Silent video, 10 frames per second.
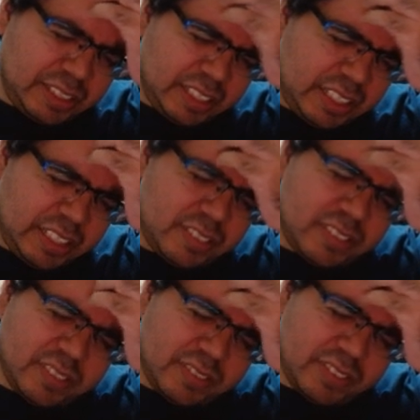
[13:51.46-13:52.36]
I
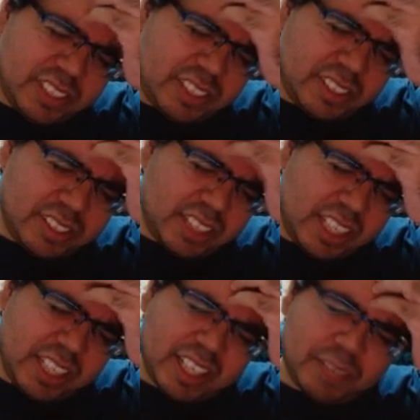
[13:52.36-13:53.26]
don't want to
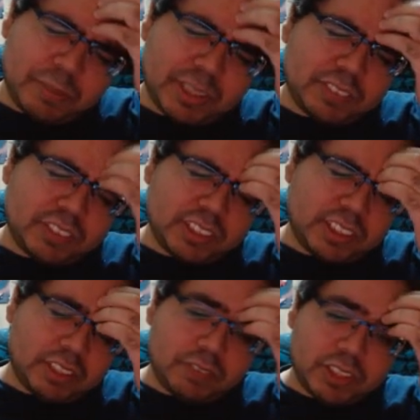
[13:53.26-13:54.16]
say that it makes me
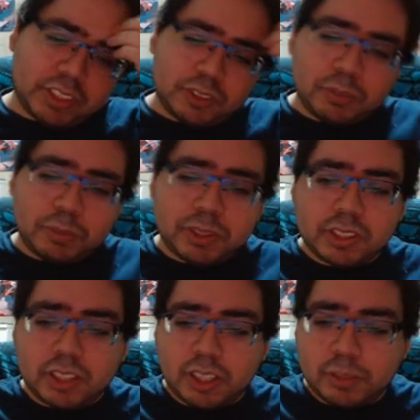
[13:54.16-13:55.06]
seem like super
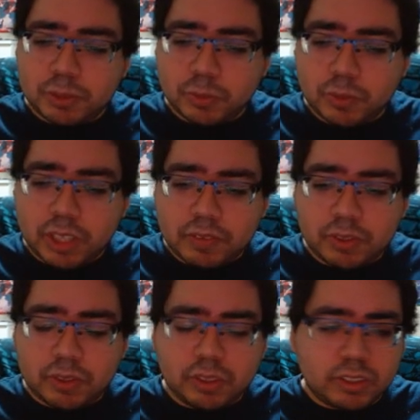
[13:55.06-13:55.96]
dumb or
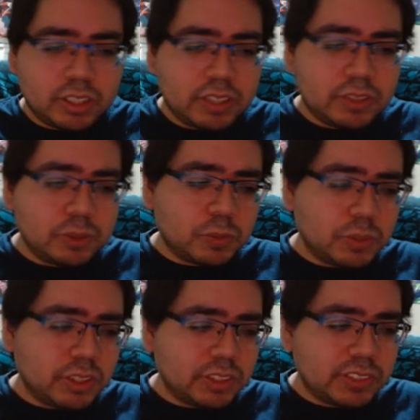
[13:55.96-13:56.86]
whatever. I don't know what the
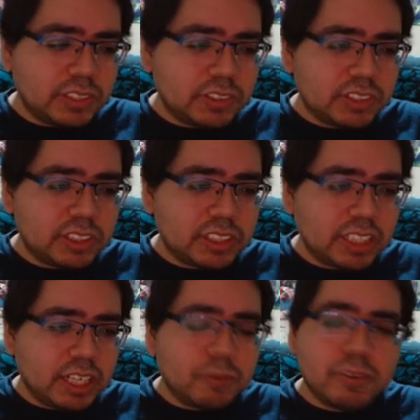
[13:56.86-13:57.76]
word is. That just is
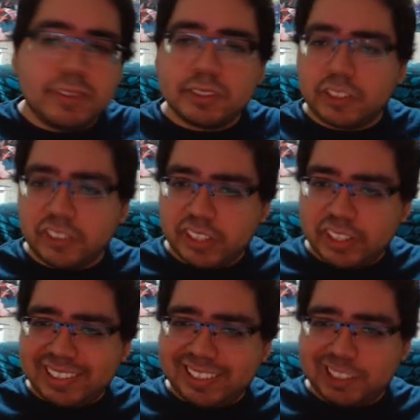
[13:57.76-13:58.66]
like, I want it
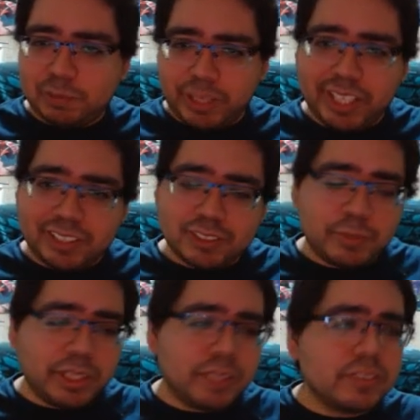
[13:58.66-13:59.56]
cleanly explained to
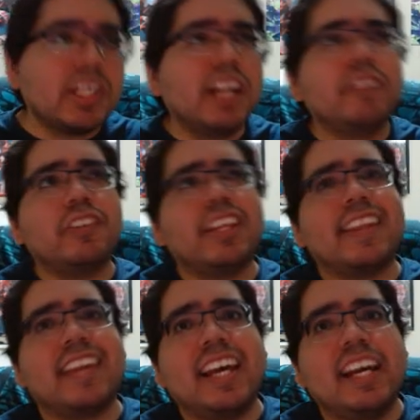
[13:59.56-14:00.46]
me. It's not really
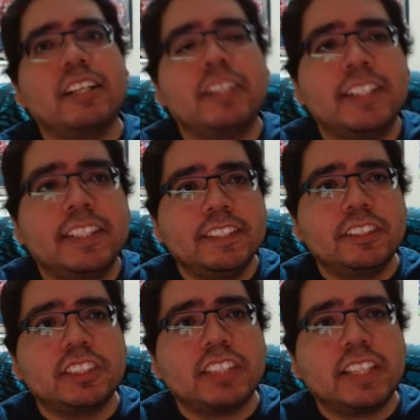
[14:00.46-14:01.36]
that.
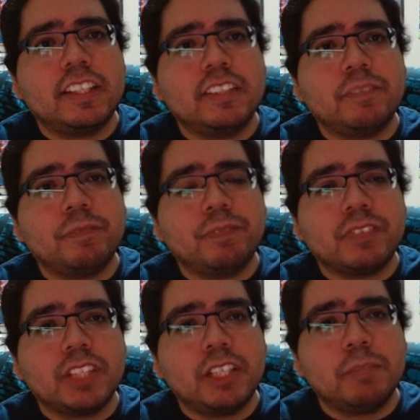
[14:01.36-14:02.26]
It's just, I think
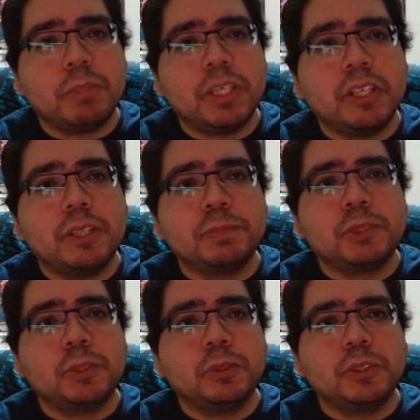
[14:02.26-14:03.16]
being
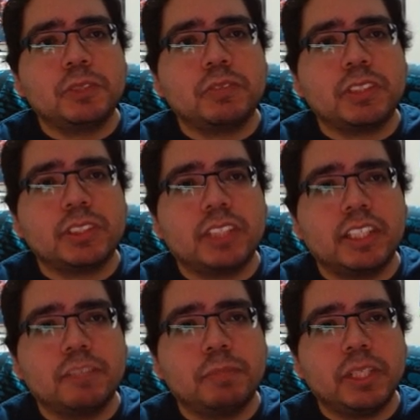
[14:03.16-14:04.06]
obtuse for the
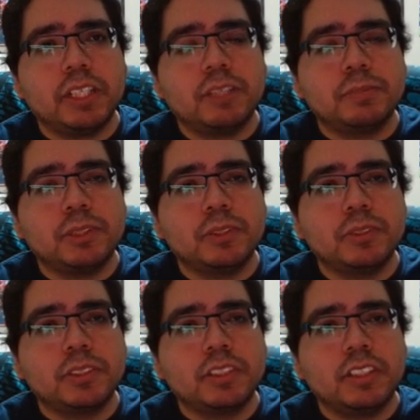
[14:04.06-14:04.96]
sake of being
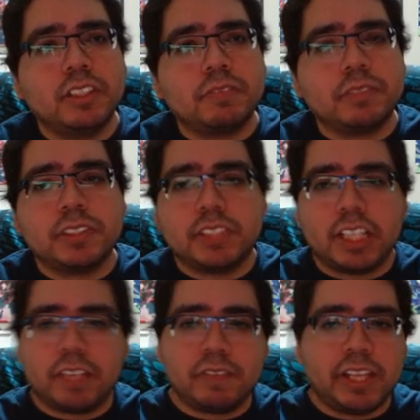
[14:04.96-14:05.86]
obtuse and for the
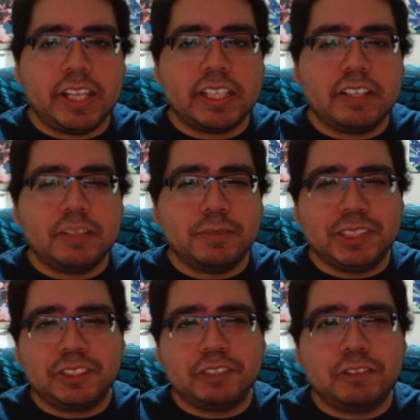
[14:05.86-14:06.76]
sake of laying down a
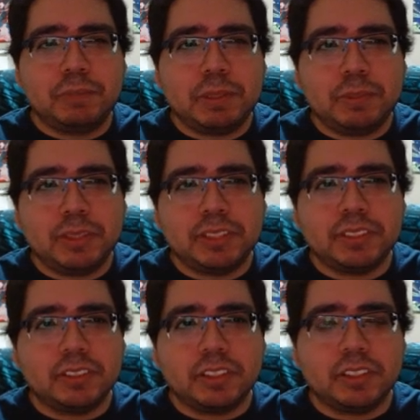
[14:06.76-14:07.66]
mystery for people
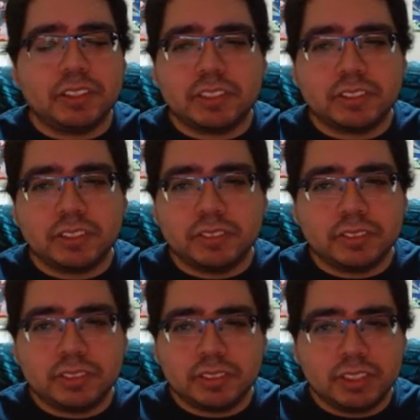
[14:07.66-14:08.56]
isn't a good
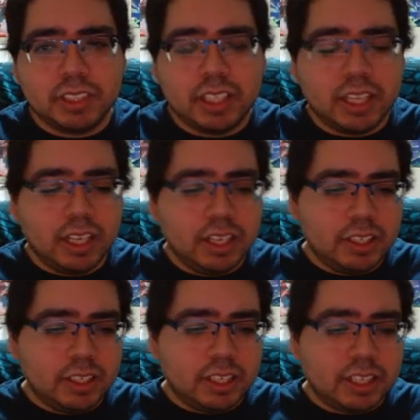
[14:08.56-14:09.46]
excuse.
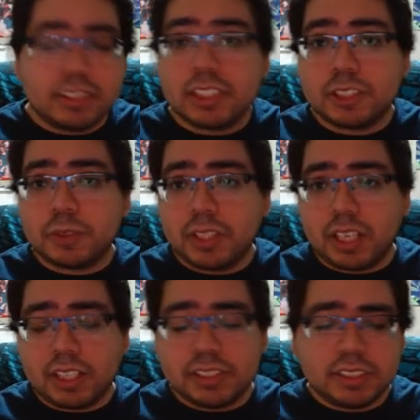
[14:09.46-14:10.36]
At least that's the way
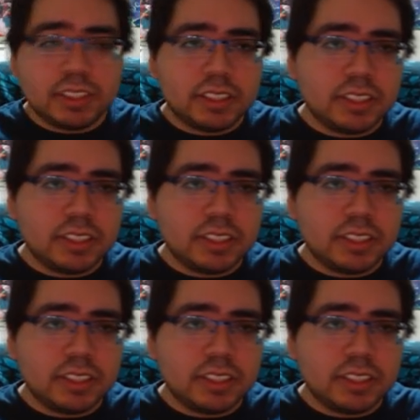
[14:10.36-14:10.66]
that I see it.